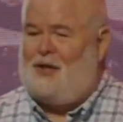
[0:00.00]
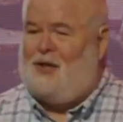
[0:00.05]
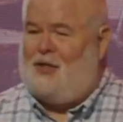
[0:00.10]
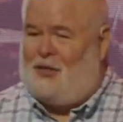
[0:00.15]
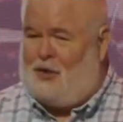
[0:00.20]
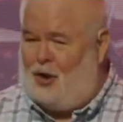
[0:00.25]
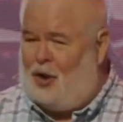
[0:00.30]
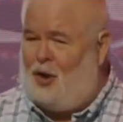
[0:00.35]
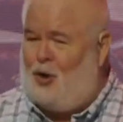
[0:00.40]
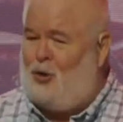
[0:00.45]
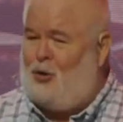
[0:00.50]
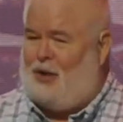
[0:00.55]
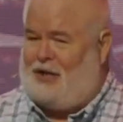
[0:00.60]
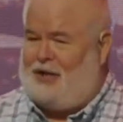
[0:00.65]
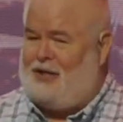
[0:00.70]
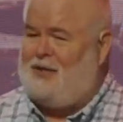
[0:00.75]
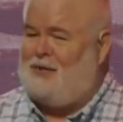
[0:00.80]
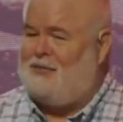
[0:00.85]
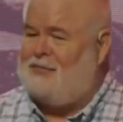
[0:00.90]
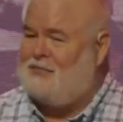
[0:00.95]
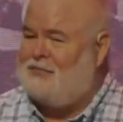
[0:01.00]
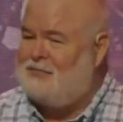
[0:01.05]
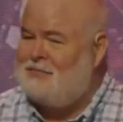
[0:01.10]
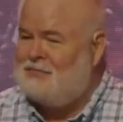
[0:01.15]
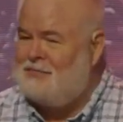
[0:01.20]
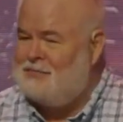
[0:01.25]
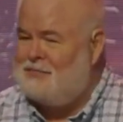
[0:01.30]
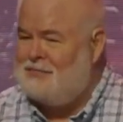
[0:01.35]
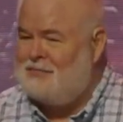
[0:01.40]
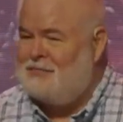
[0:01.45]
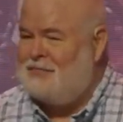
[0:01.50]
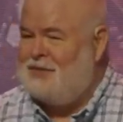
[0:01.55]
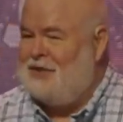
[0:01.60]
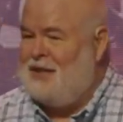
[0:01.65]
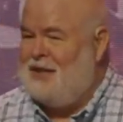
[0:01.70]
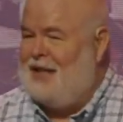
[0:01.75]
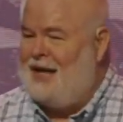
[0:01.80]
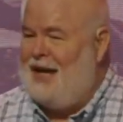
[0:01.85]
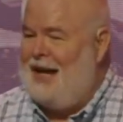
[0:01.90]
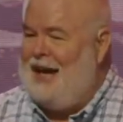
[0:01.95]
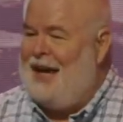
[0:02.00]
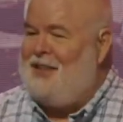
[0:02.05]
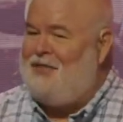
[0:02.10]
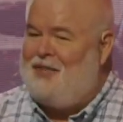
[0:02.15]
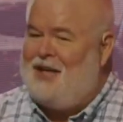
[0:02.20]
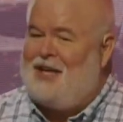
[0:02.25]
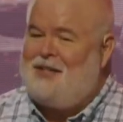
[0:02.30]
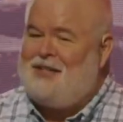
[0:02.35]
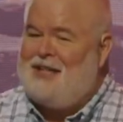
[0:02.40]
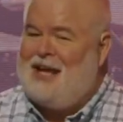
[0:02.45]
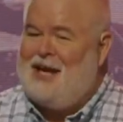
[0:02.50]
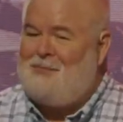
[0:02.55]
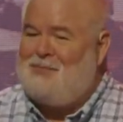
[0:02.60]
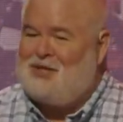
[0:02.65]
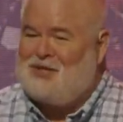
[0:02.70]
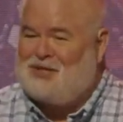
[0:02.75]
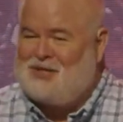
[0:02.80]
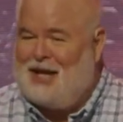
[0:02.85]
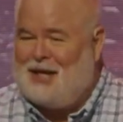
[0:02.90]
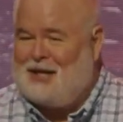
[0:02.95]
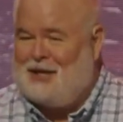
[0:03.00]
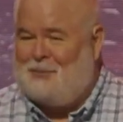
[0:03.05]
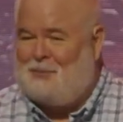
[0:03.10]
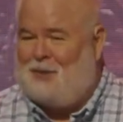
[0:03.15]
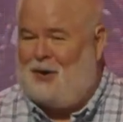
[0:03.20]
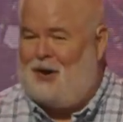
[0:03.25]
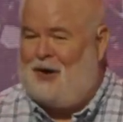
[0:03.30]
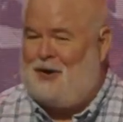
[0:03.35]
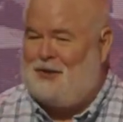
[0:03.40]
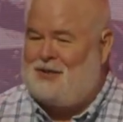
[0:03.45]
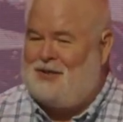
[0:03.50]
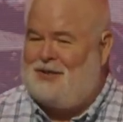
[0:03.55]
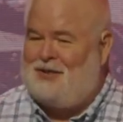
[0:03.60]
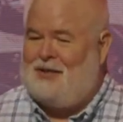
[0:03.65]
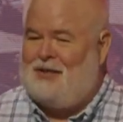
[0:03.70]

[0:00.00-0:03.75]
the holy and then name the second part